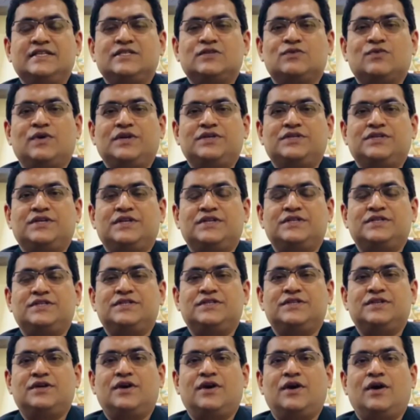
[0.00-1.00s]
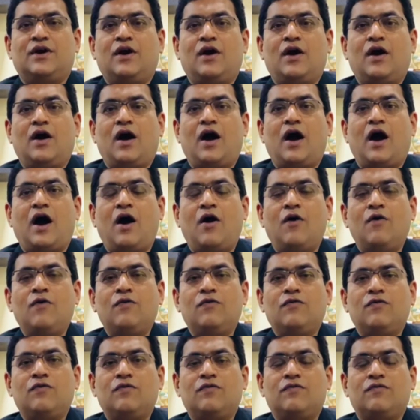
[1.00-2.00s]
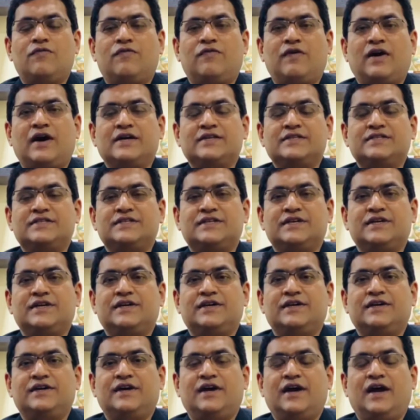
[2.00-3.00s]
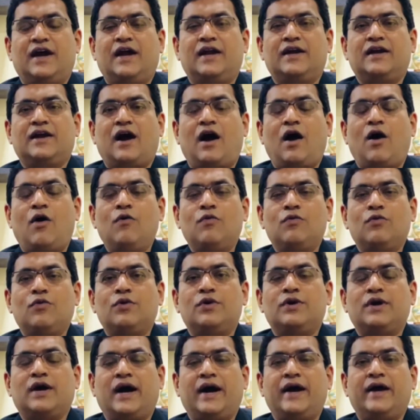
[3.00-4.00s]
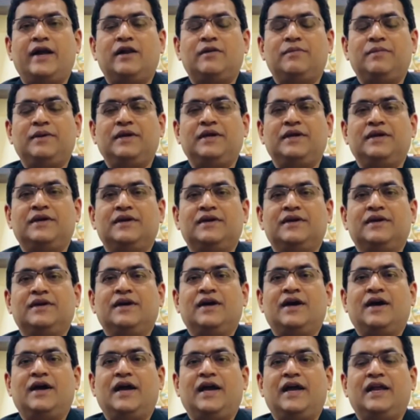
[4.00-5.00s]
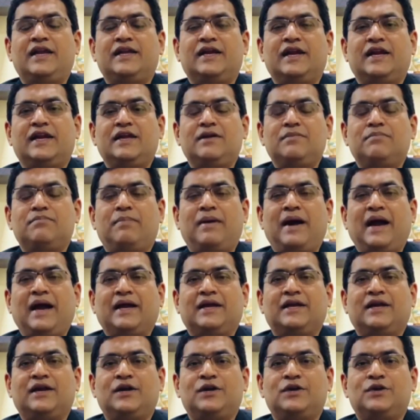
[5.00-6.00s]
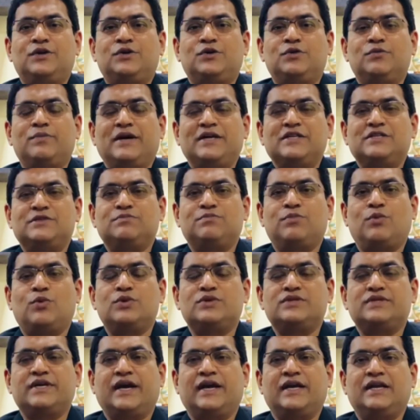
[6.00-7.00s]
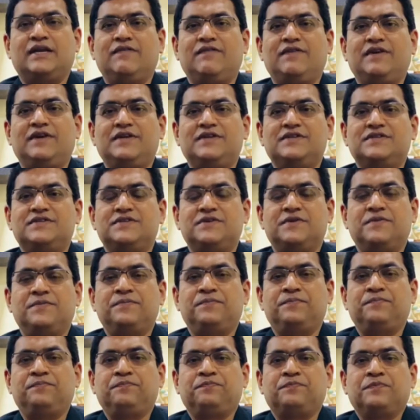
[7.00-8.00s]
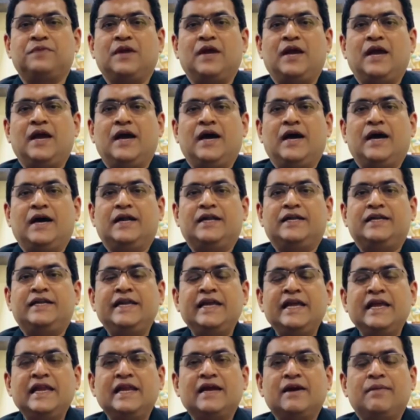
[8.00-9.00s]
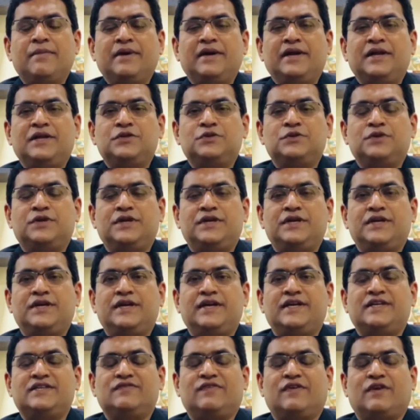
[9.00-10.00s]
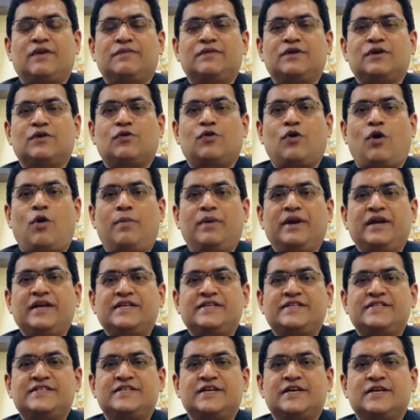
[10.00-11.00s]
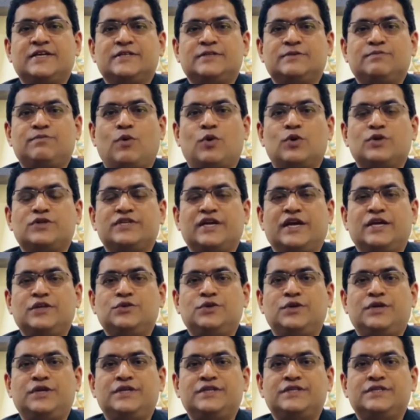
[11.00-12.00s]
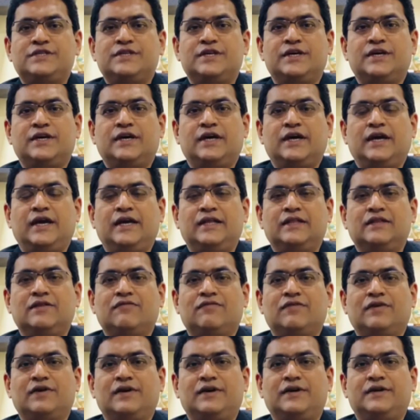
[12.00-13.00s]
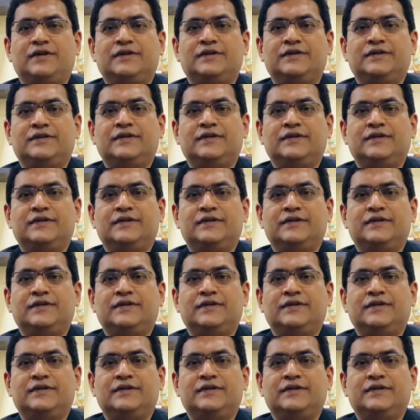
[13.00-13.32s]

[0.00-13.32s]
these questions: how fast and how good I'll be in getting back to my sports activities. Knee ligament injury is one of the commonest sports injuries in the world.